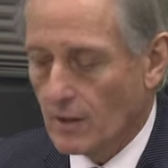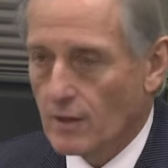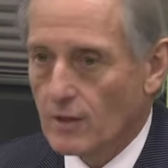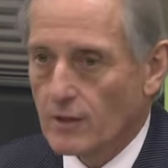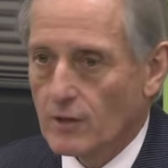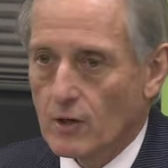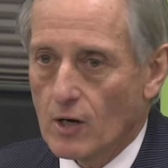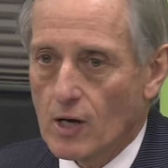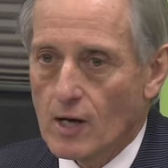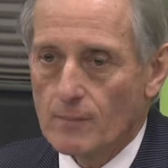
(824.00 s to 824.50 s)

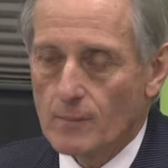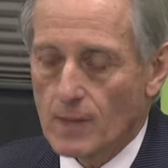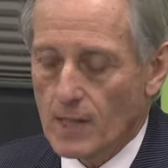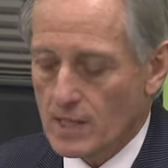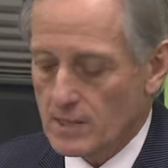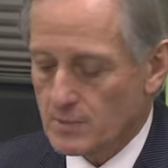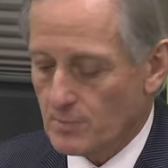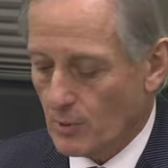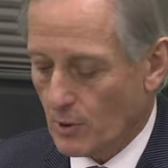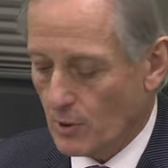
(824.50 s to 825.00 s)
The
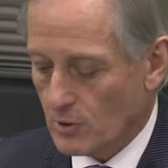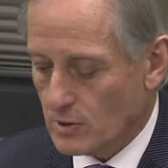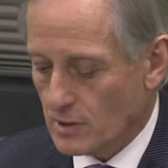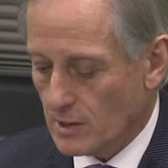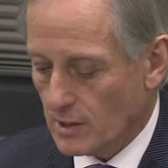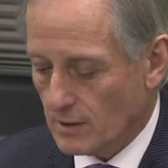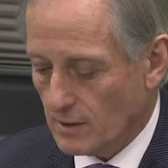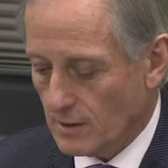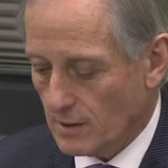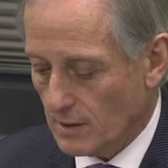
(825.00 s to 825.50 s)
IMARS
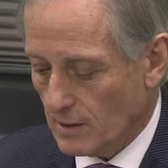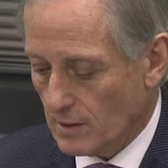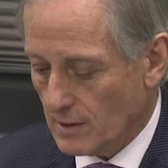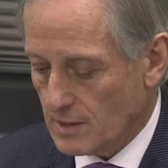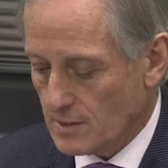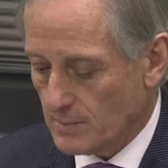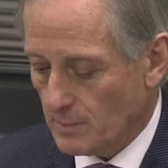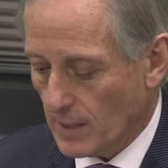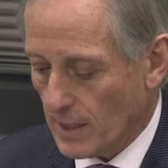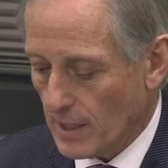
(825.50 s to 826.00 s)
project
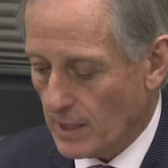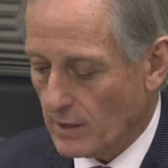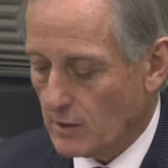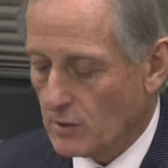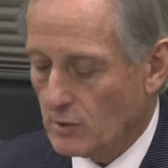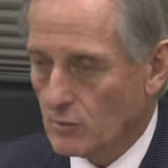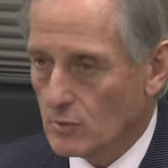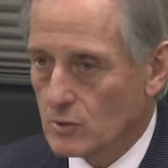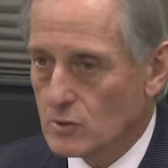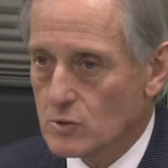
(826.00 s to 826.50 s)
is planning
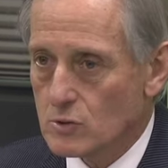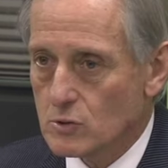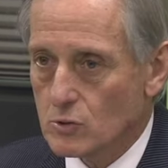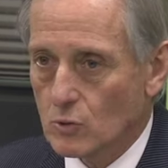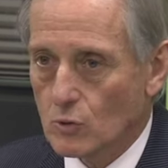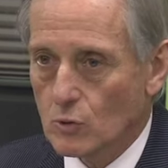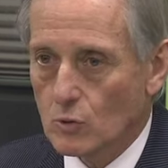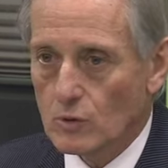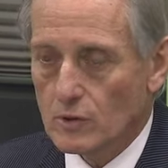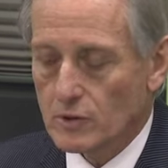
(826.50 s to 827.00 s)
to
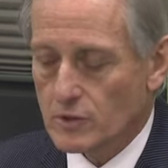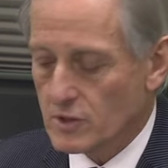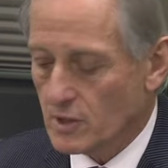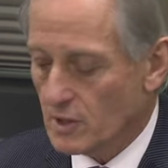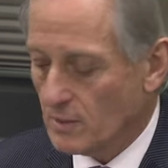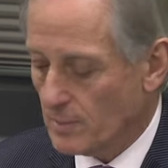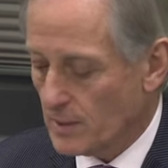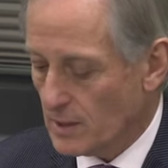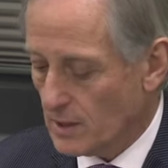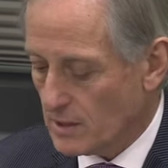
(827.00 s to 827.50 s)
install
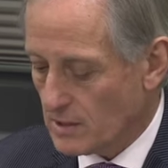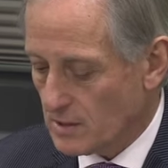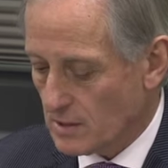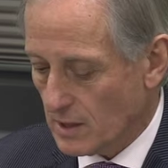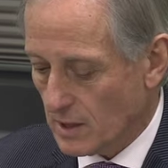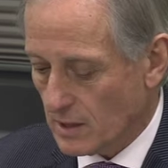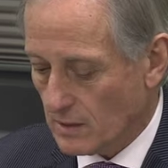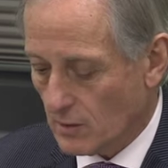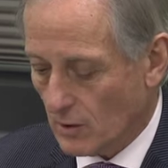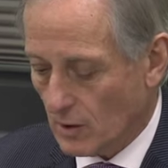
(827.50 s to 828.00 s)
GPS
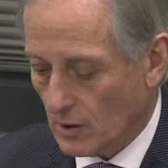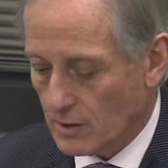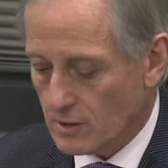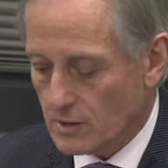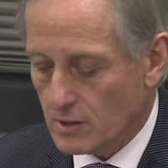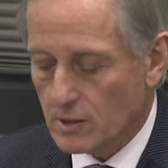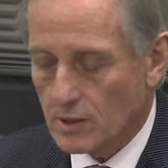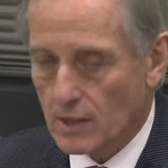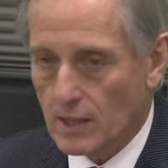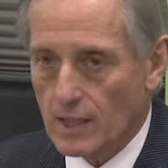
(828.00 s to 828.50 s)

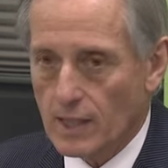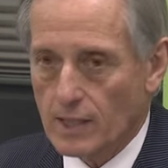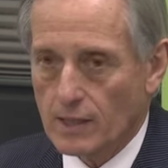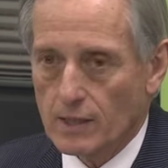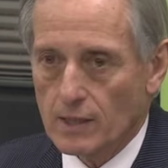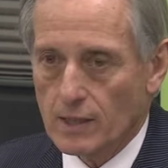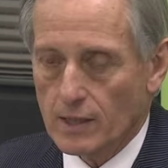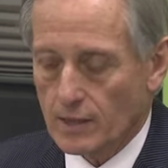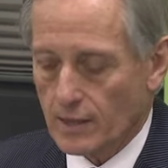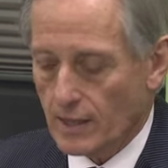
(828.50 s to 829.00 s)
technology and
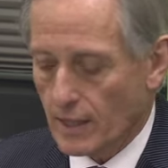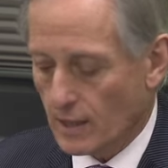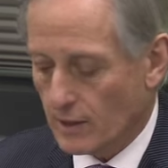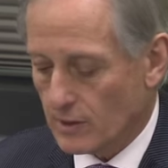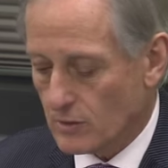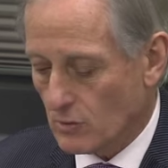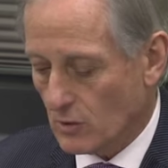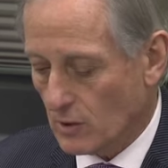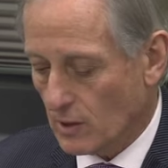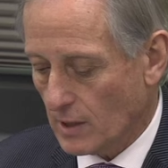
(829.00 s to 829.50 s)

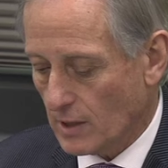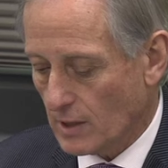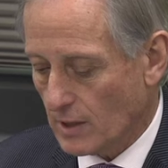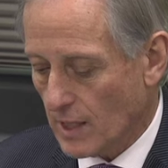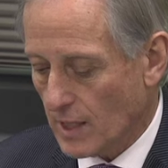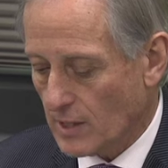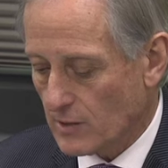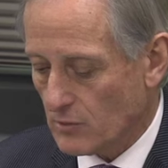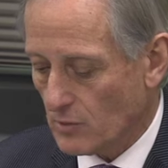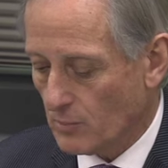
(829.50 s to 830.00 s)
electronic
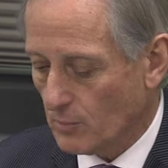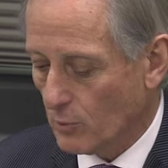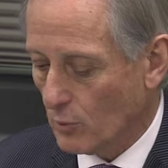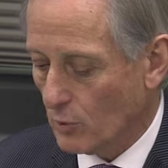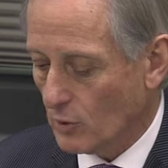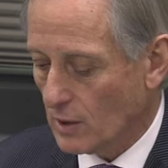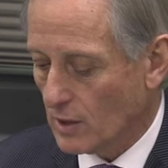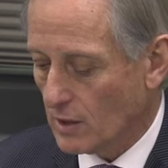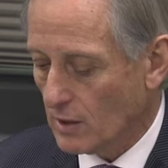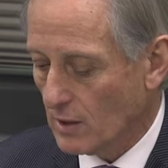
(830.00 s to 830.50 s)
catch
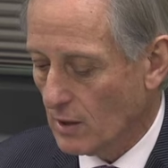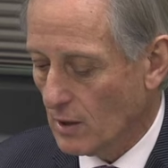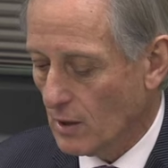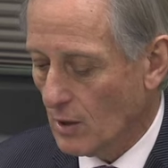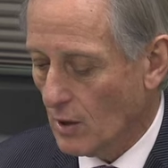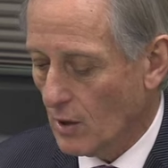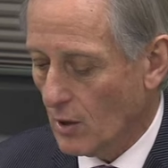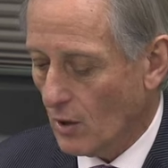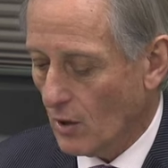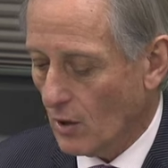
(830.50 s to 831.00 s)
reporting
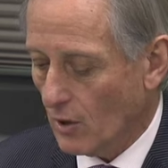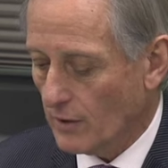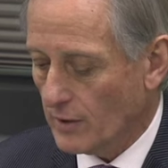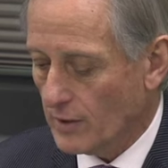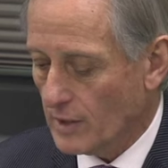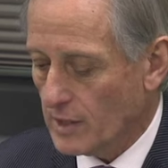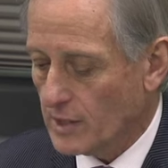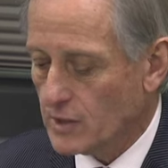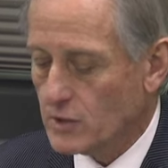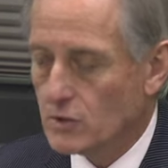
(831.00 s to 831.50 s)
on
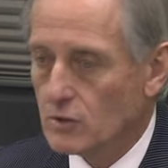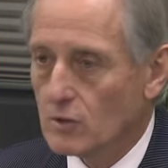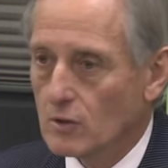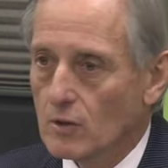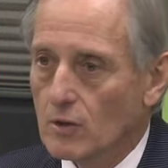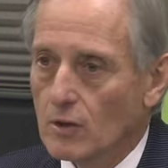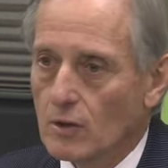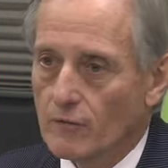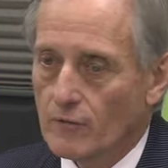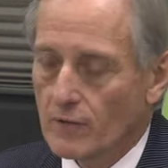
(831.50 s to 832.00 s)
each
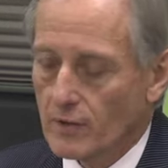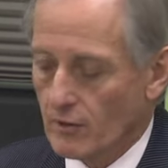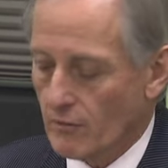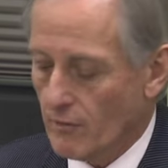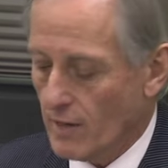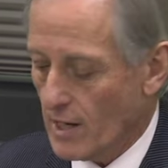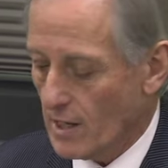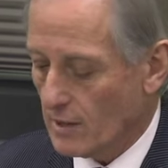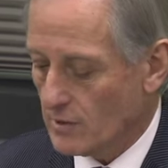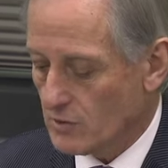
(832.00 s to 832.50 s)
of the
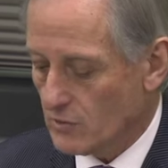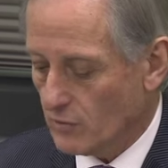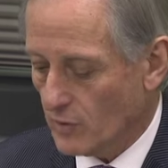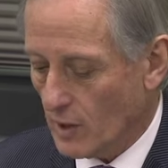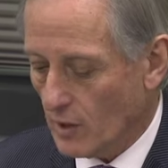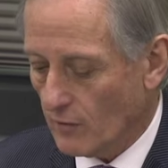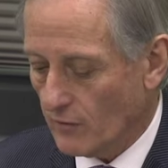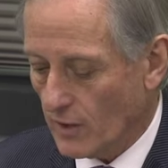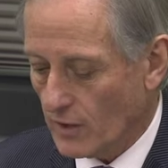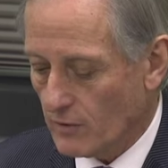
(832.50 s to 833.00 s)
around
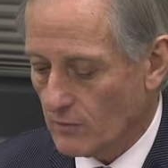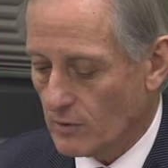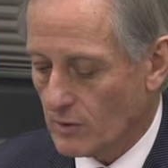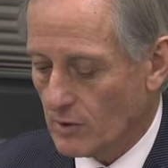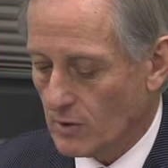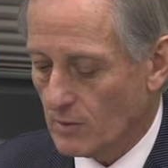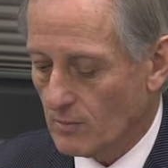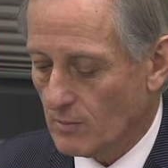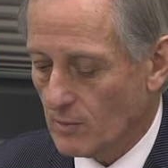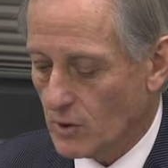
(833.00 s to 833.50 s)

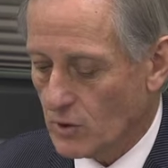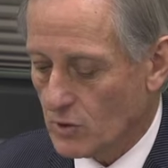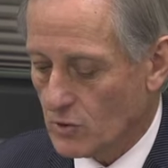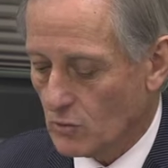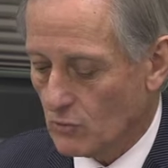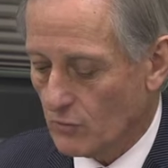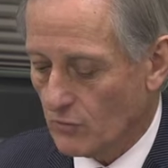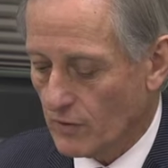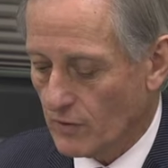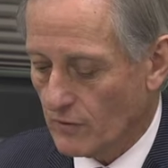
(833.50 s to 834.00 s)
1,200
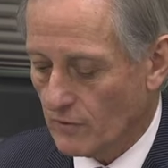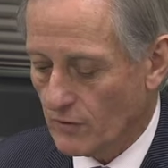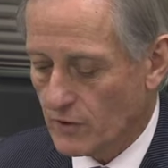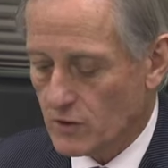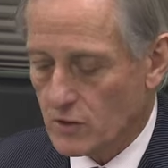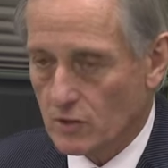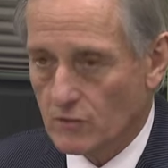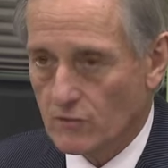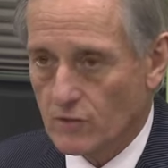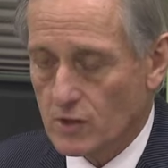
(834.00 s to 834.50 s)
commercial
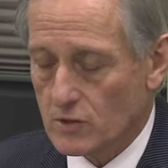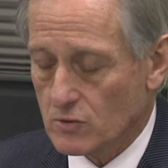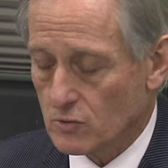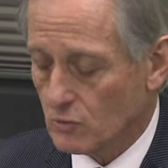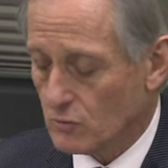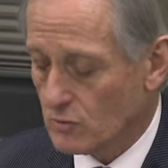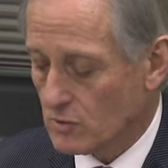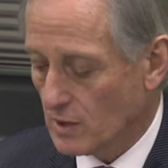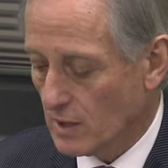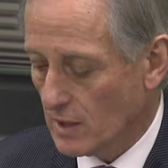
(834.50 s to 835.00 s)
fishing
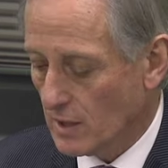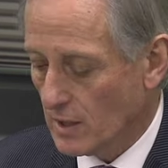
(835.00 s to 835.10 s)
vessels